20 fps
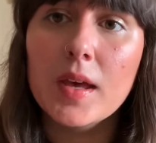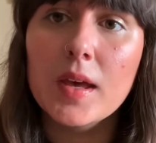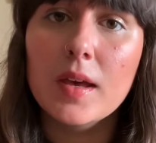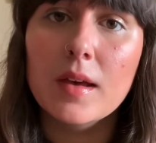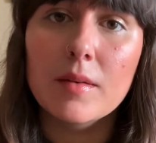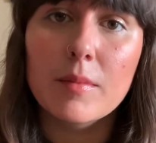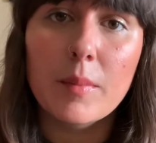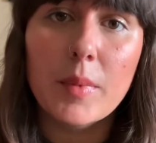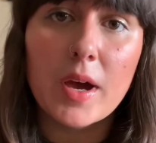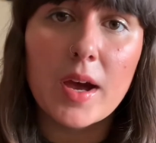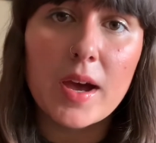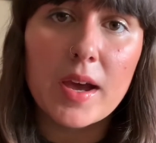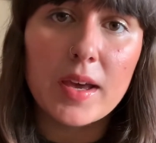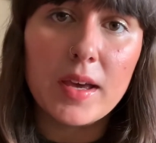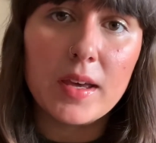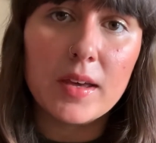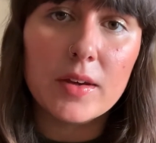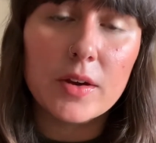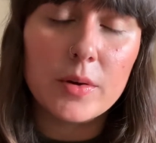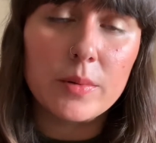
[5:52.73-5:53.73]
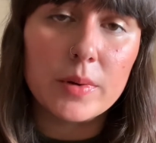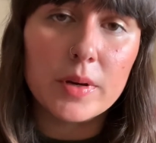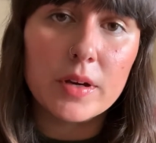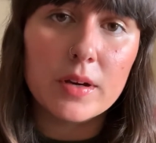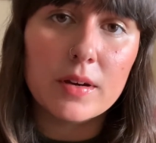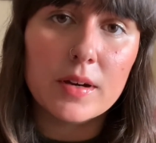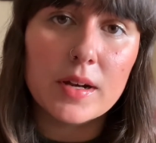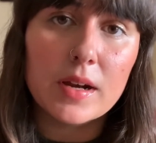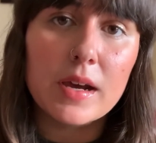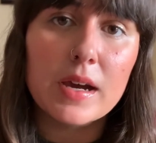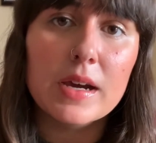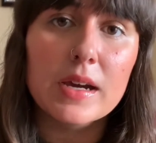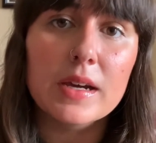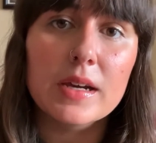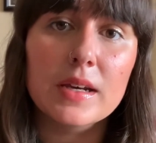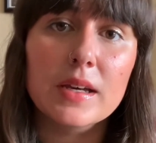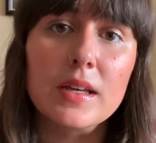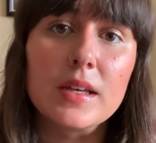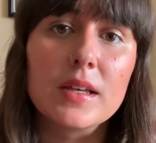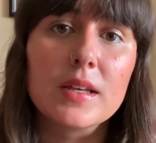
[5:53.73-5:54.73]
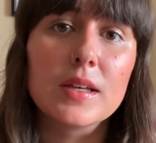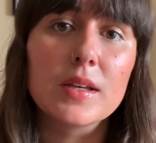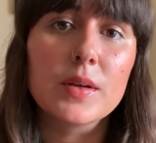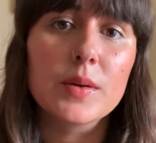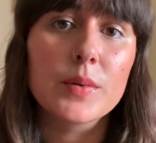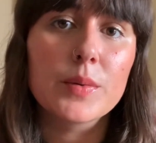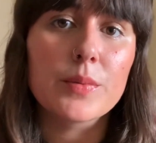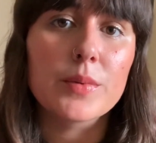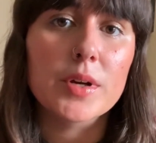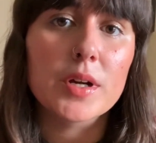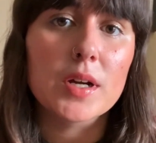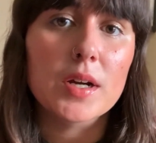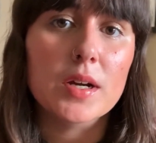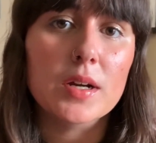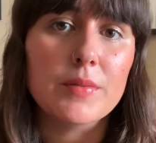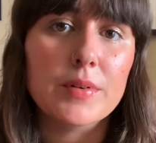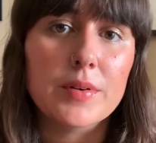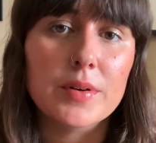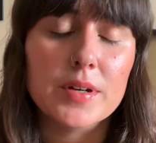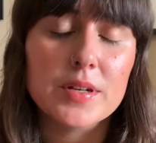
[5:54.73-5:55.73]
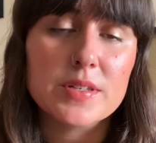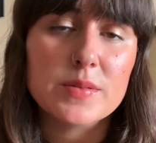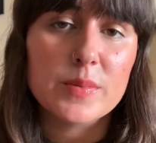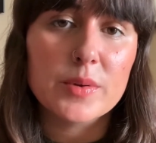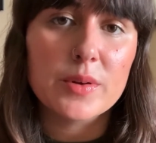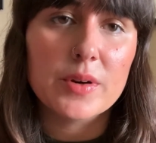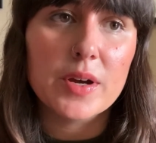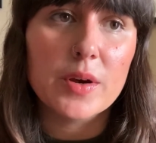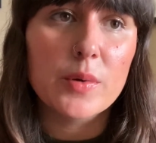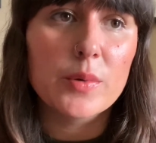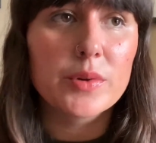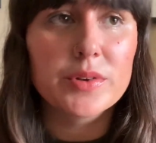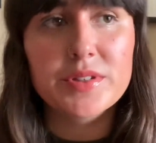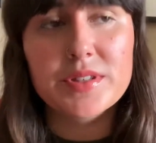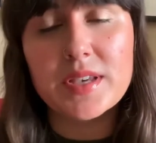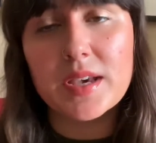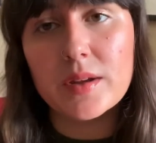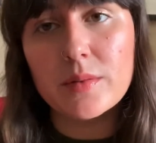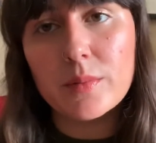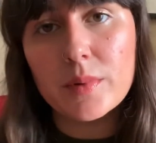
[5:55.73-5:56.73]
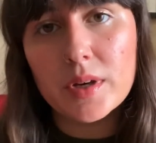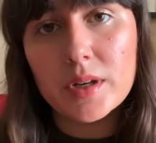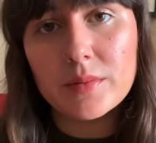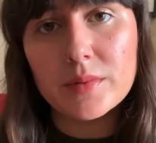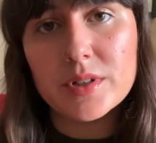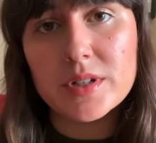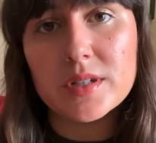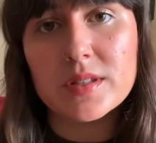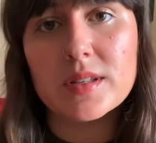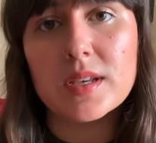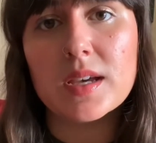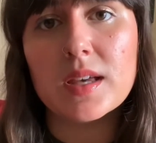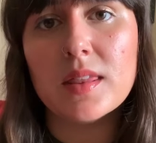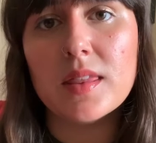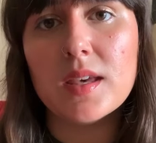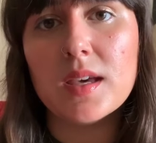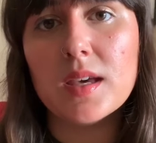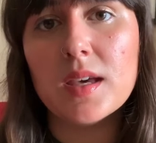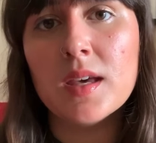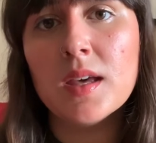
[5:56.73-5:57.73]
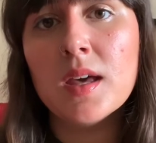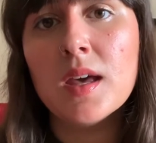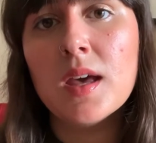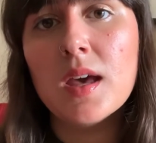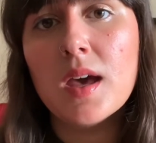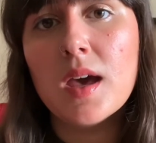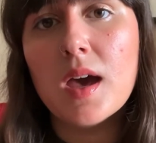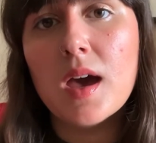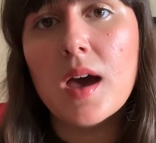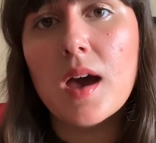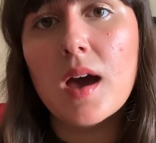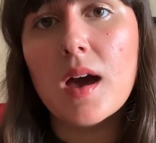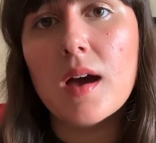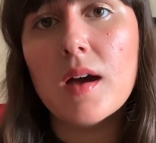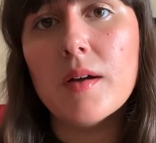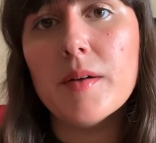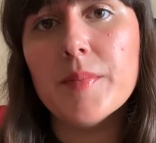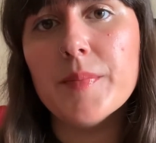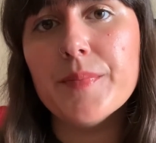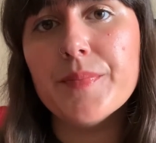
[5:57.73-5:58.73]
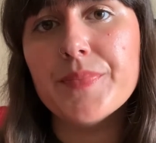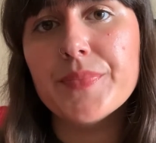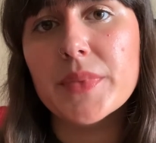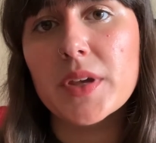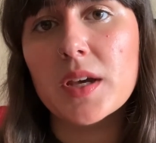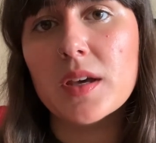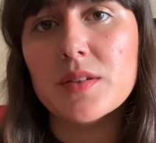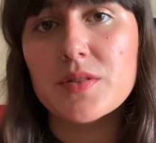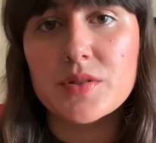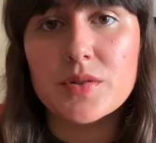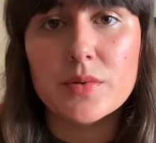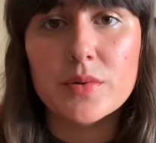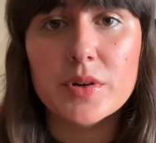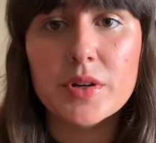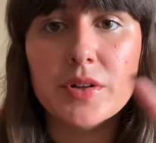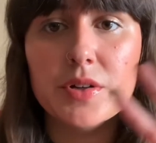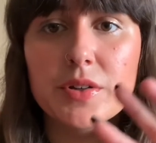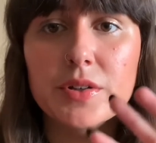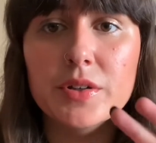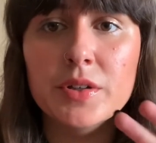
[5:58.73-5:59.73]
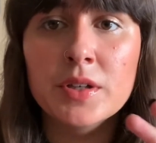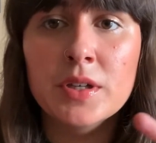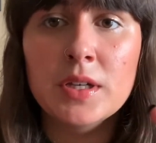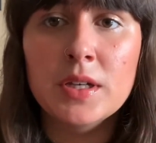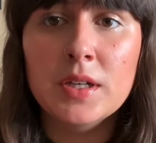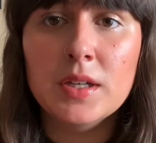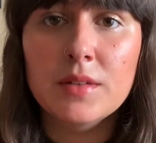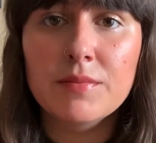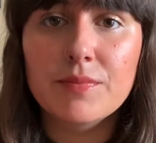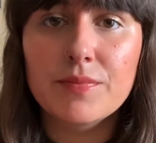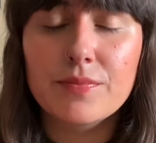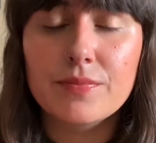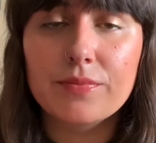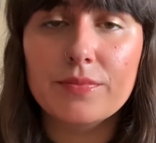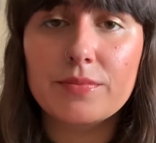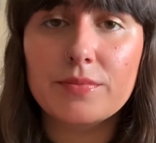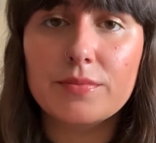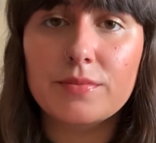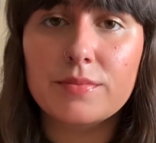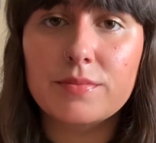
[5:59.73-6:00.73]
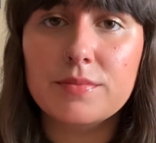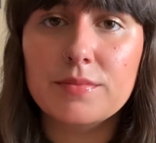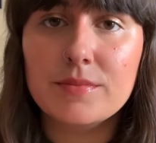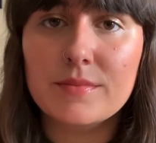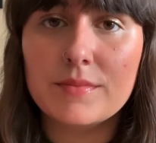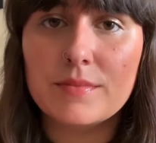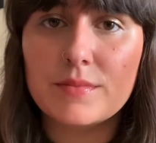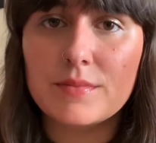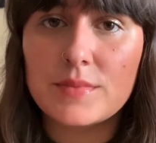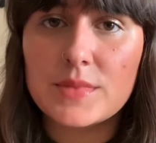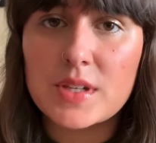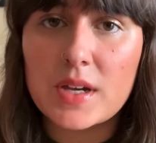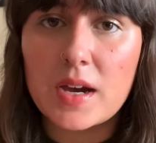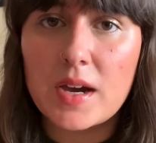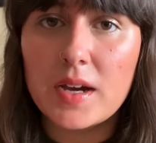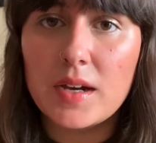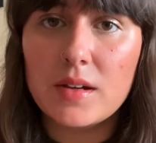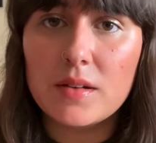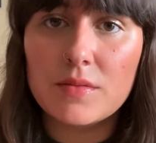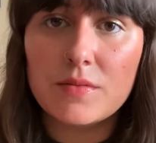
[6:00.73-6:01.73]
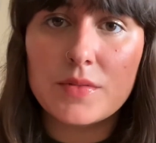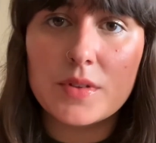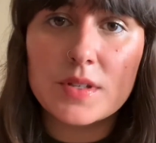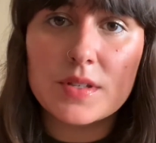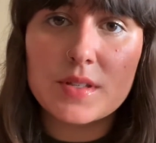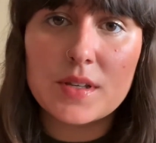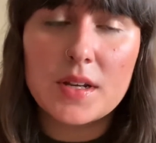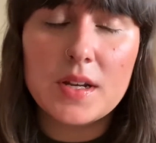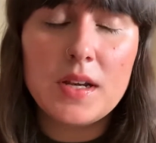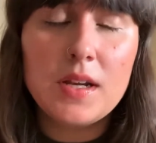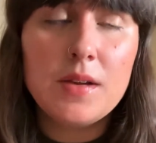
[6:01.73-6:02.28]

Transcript: my coworker and I we were exploring old San Juan, which is like the like historical side of the city,